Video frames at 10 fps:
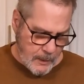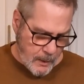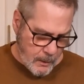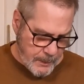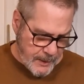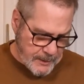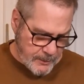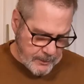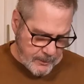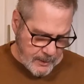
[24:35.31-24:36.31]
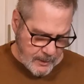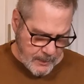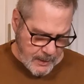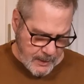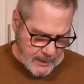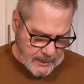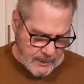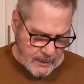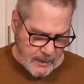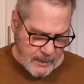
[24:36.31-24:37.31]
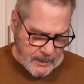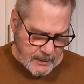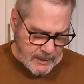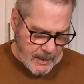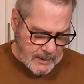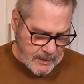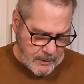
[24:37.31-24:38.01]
Our pastry cream has set.